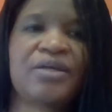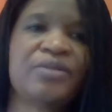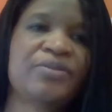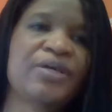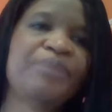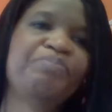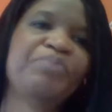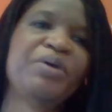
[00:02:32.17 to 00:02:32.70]

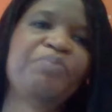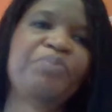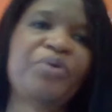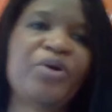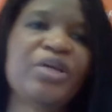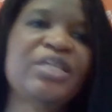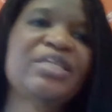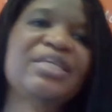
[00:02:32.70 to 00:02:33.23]
The people
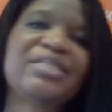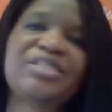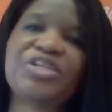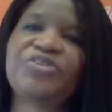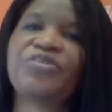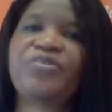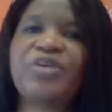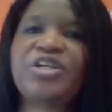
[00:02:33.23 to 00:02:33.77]
in this
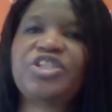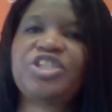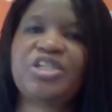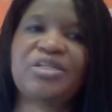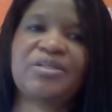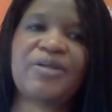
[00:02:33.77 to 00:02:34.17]
generation.